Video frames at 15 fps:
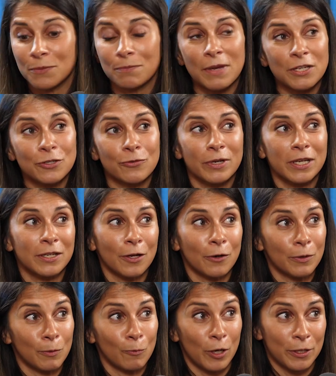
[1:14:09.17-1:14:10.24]
So measuring,
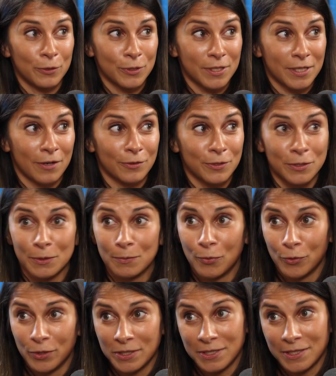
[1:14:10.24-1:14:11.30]
knowing where your starting
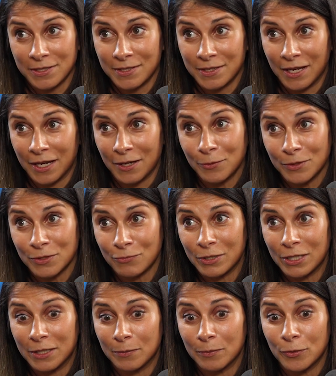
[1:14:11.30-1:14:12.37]
point is now is
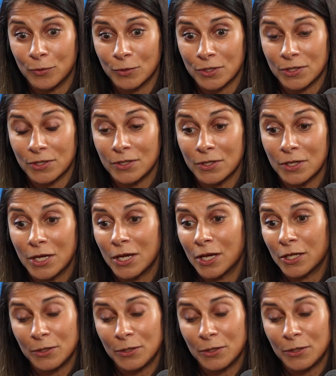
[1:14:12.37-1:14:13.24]
really important.